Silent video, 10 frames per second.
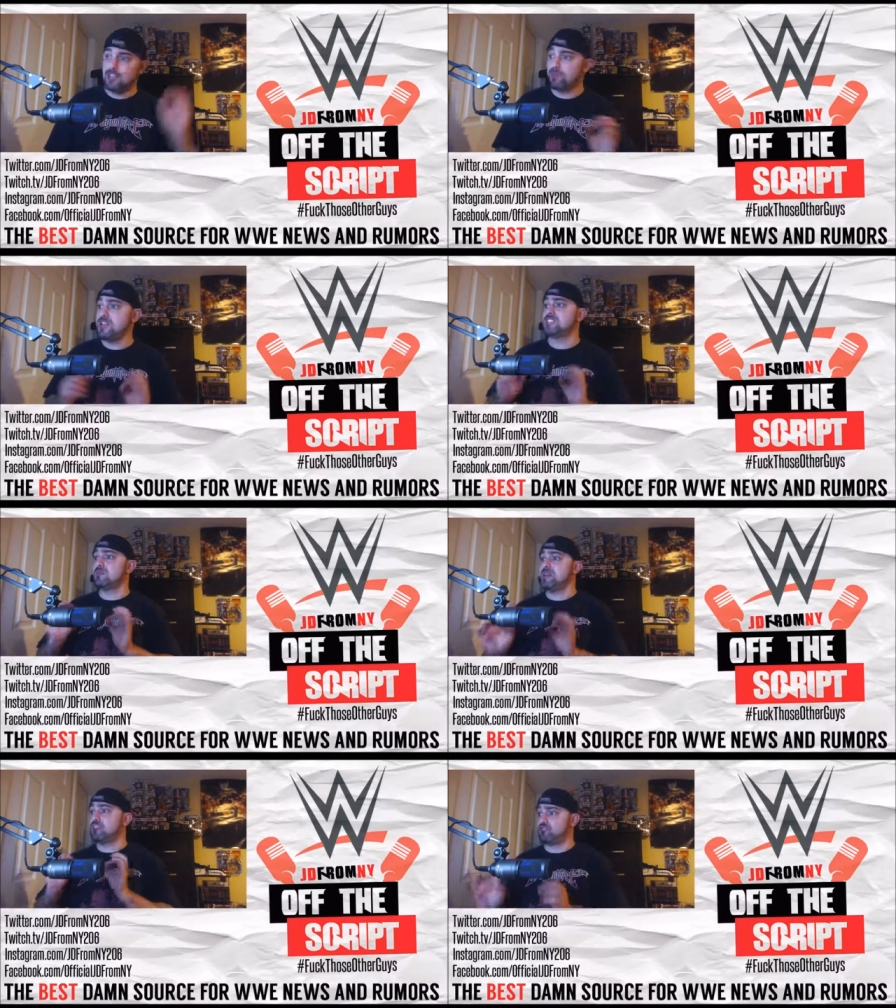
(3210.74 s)
Tyler
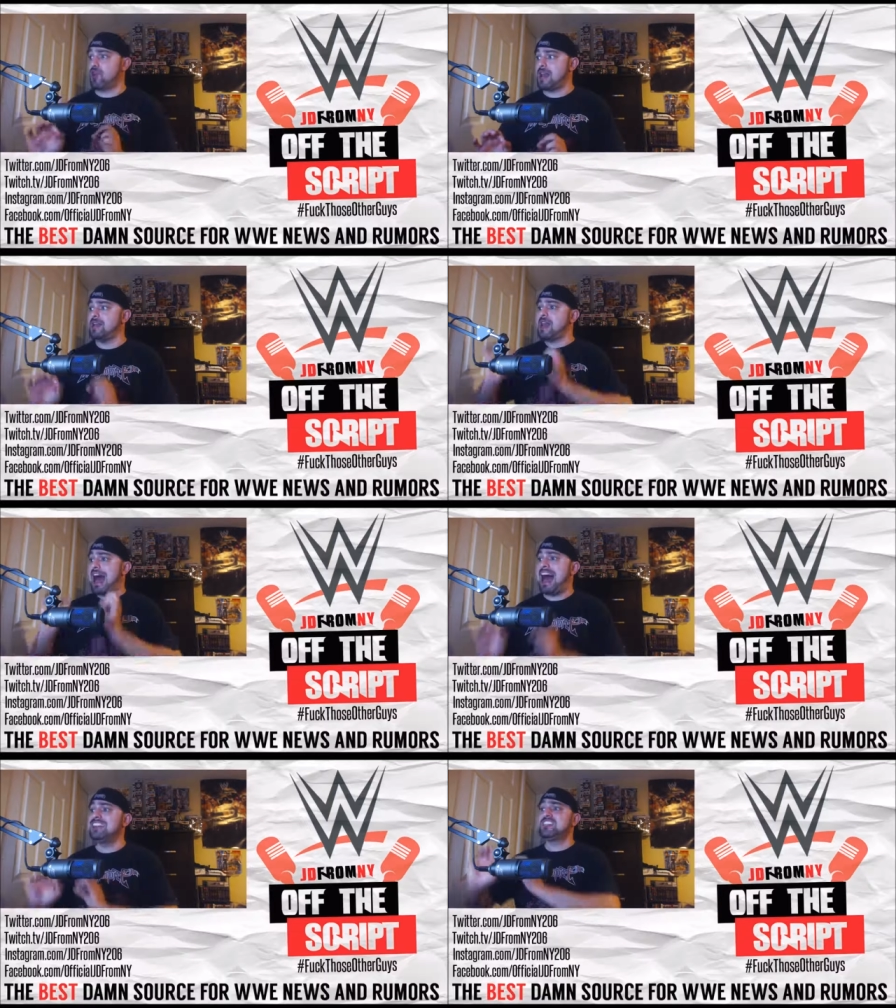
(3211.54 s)
Breeze could be a threat
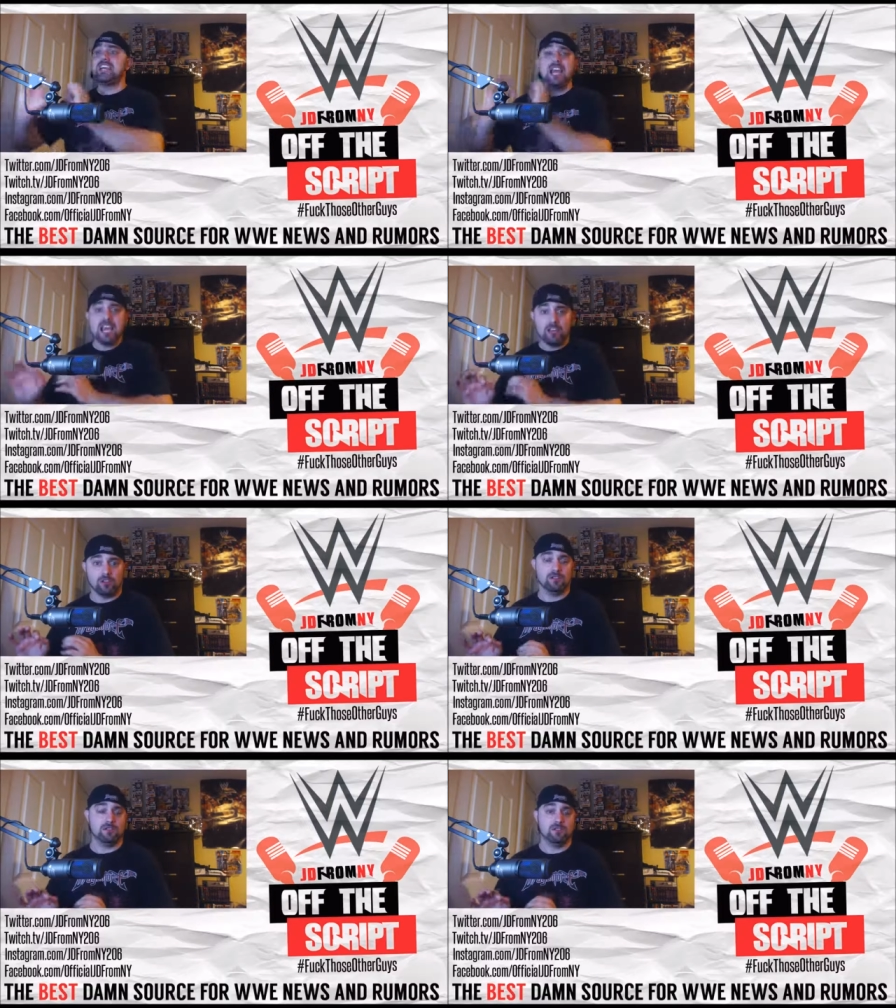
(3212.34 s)
as a
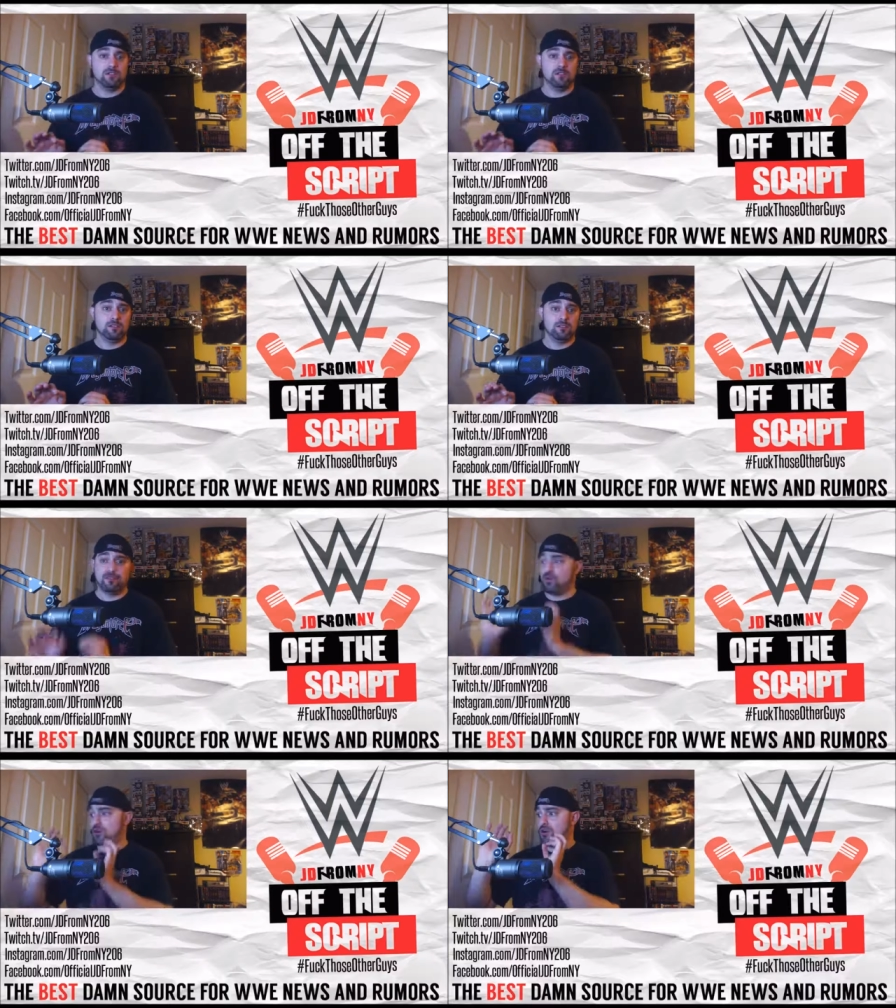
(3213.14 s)
heel
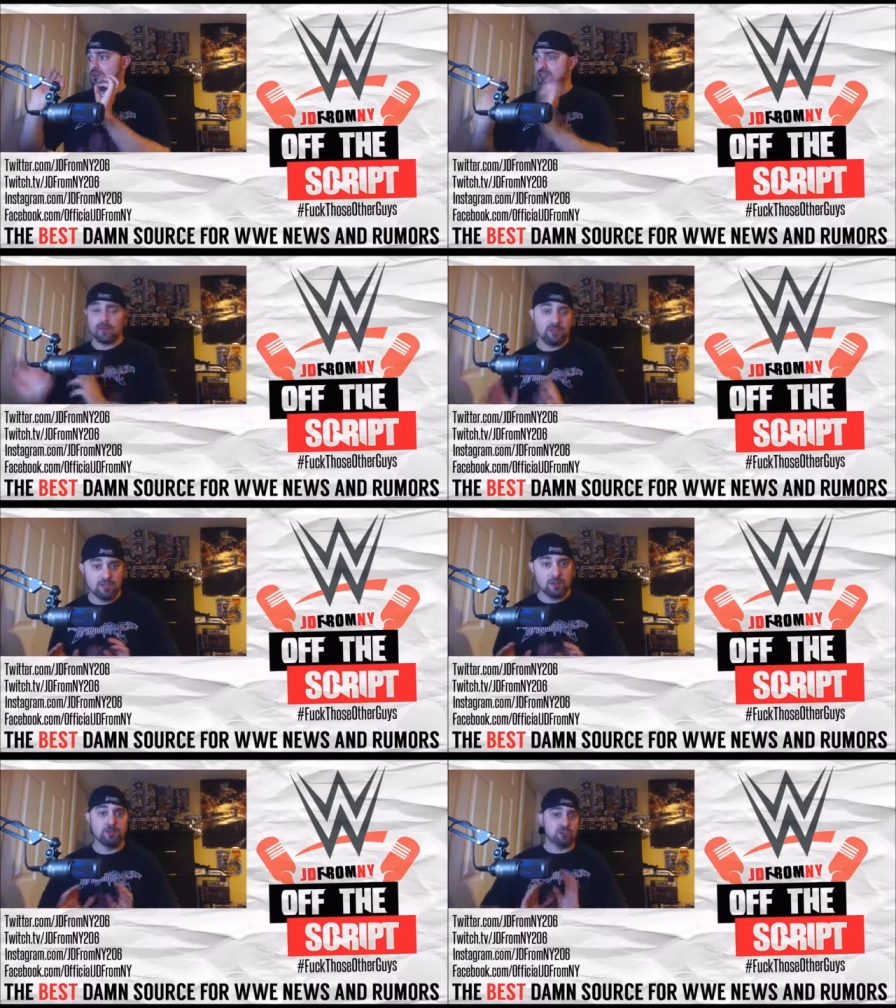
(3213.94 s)
for the
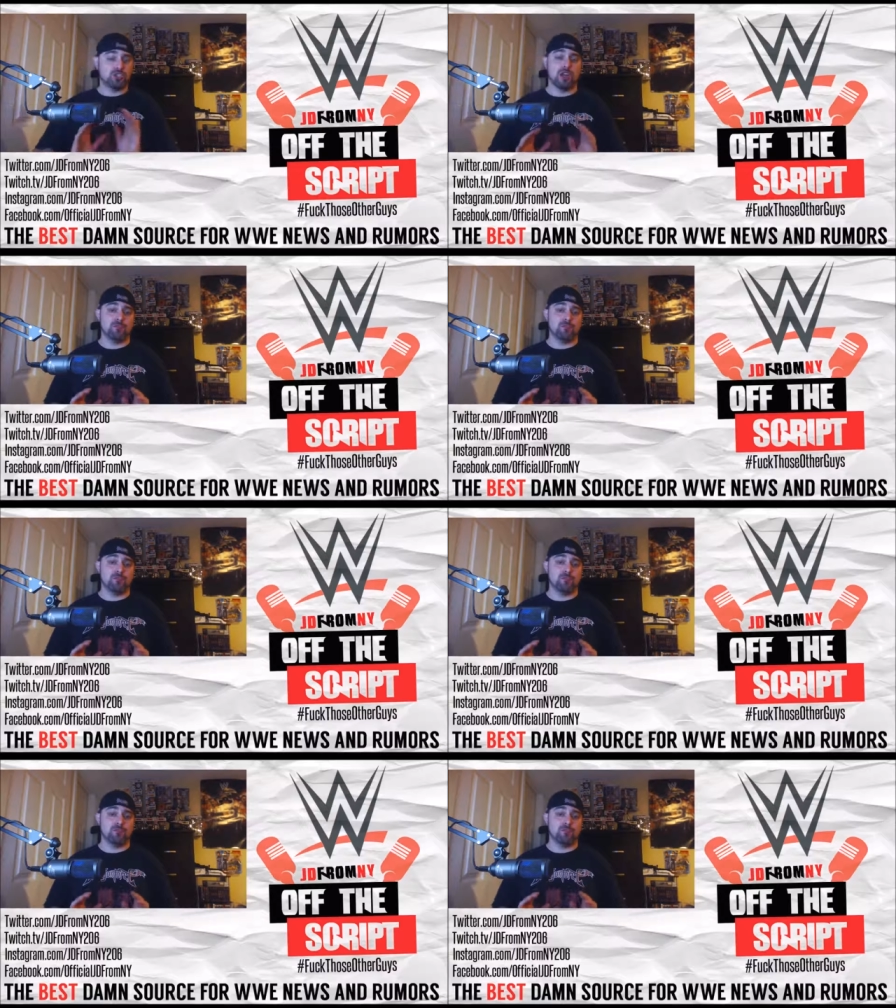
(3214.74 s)
WWE